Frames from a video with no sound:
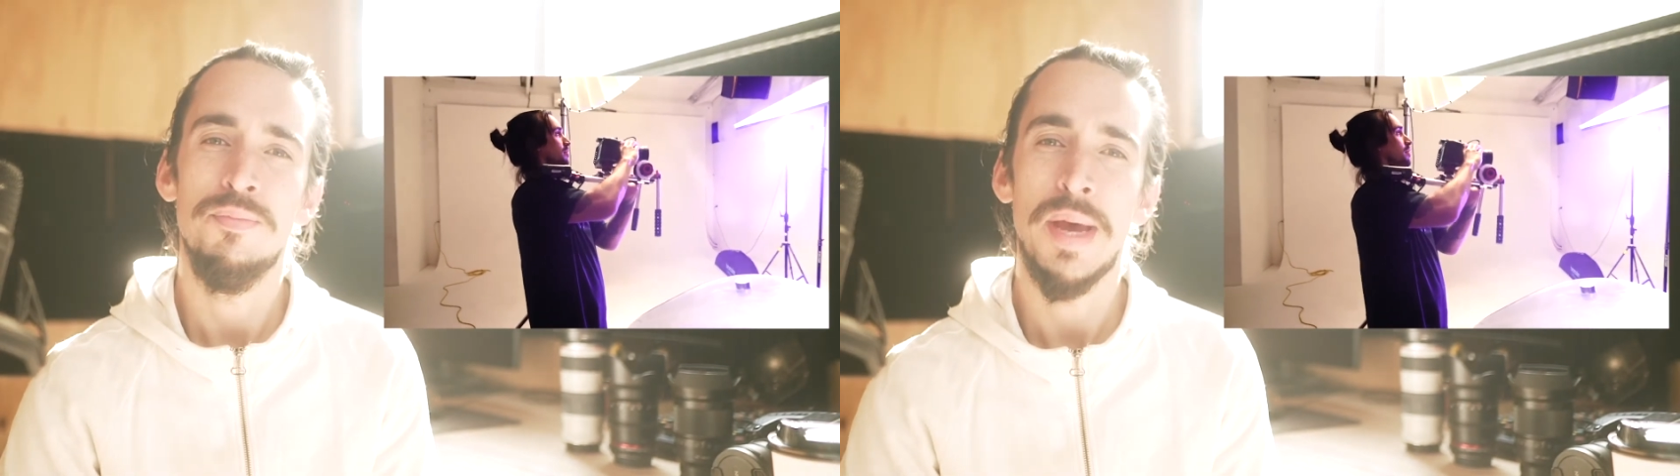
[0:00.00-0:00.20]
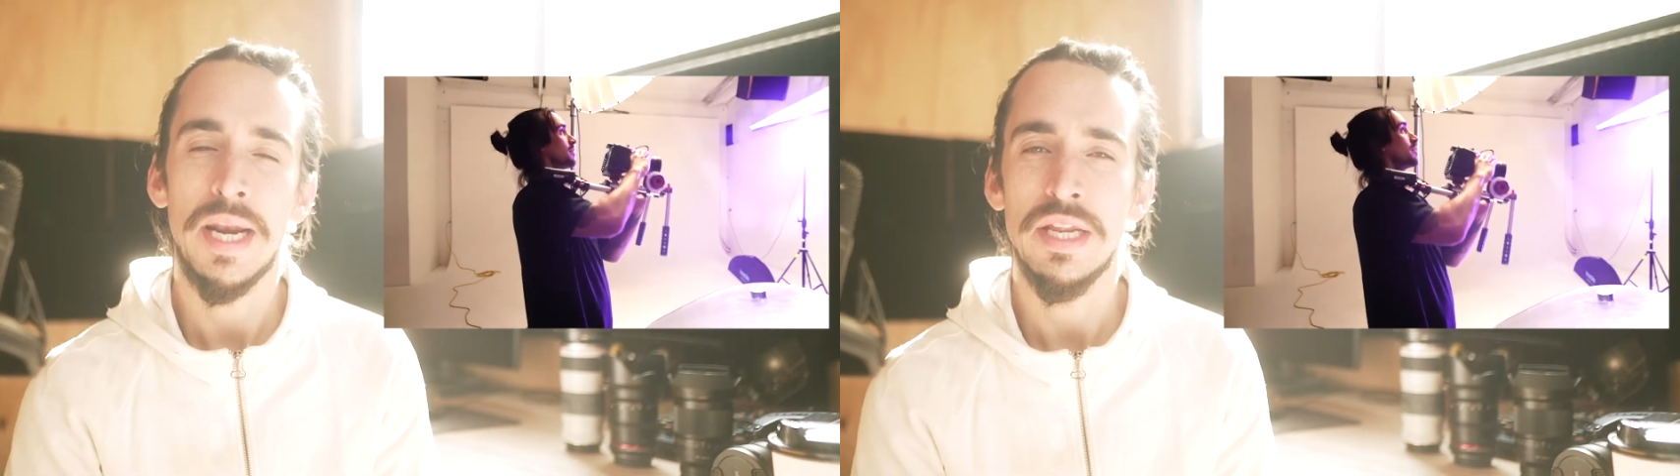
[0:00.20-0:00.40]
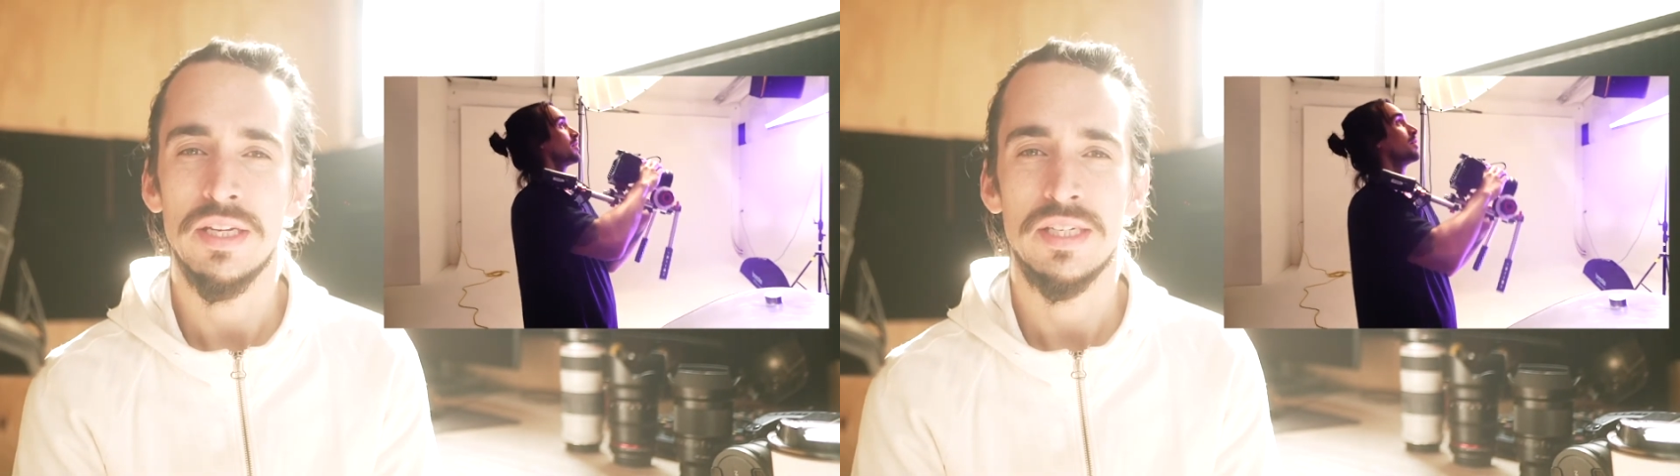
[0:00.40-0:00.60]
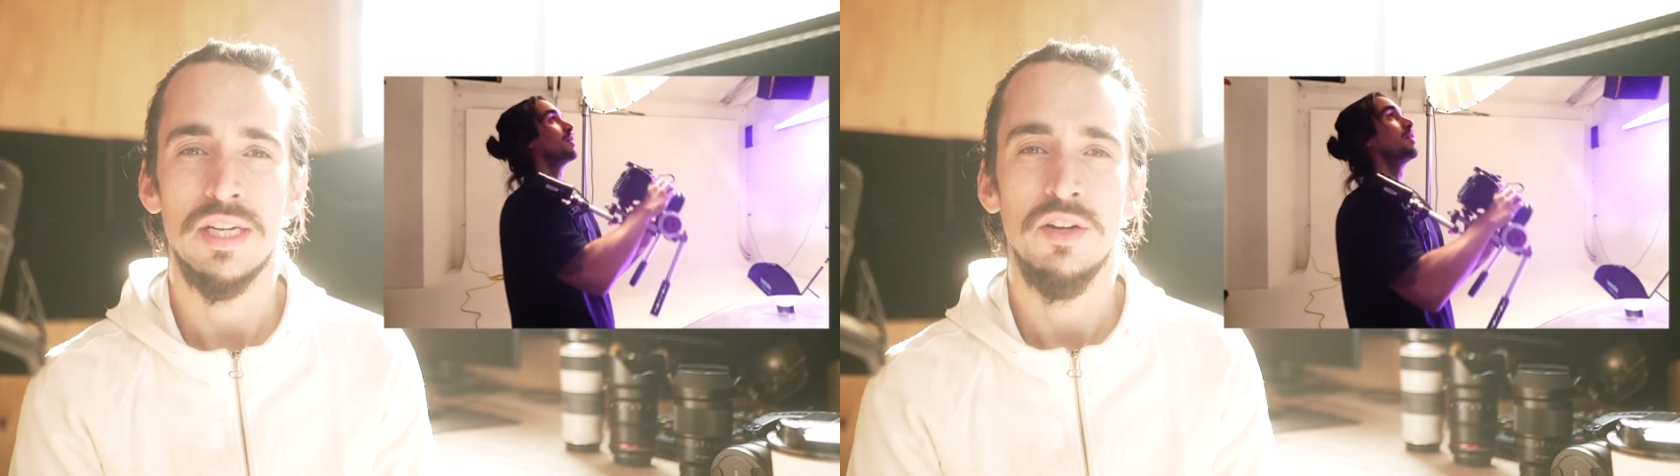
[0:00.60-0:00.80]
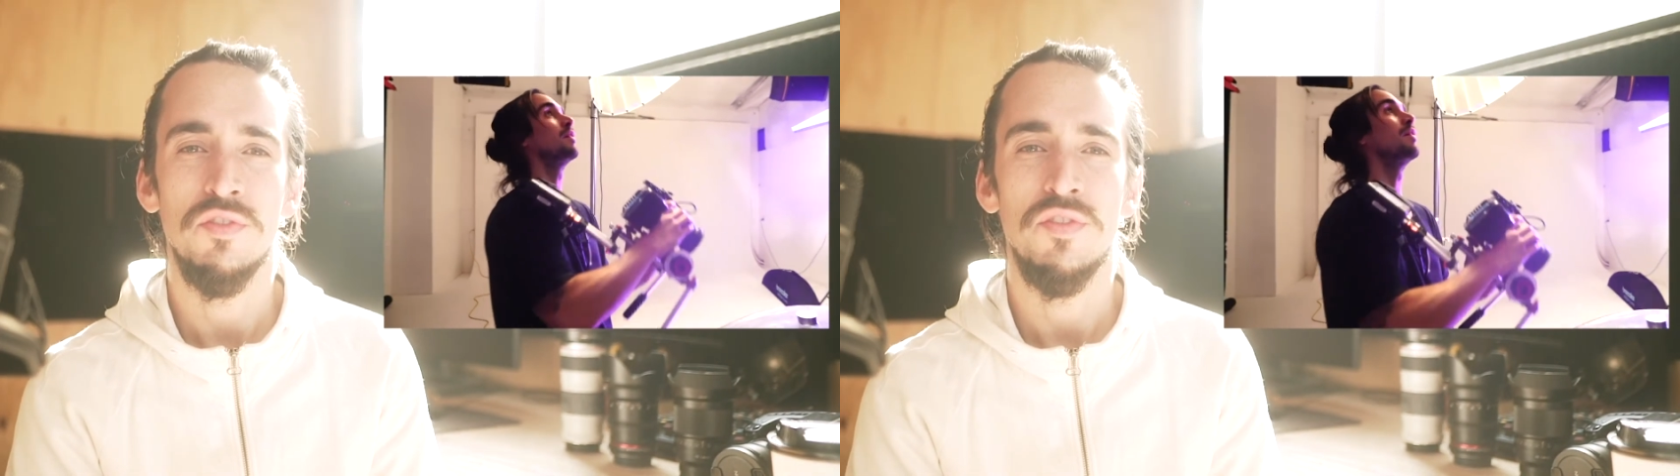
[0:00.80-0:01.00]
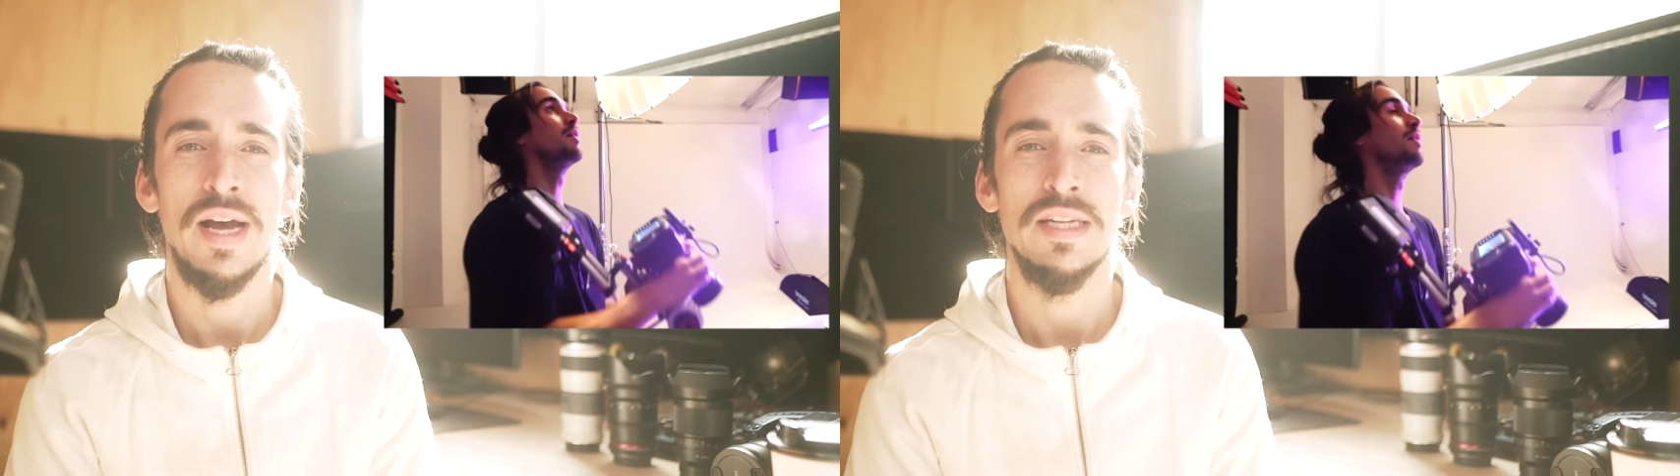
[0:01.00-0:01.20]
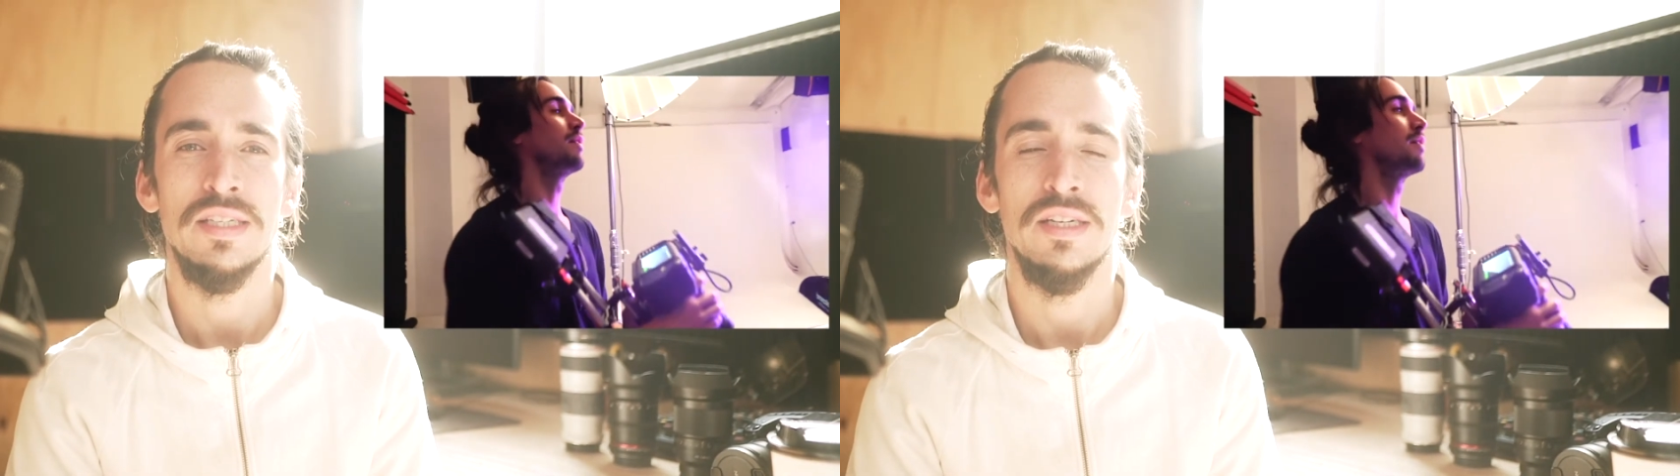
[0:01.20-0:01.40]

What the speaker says: better yourself as